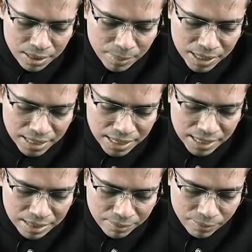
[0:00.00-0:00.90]
but
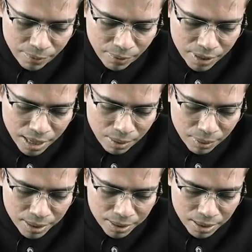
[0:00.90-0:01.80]
again, for
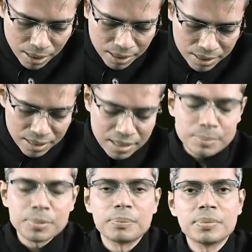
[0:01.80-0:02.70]
our
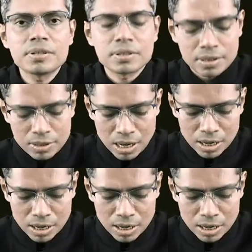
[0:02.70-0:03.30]
understanding purpose,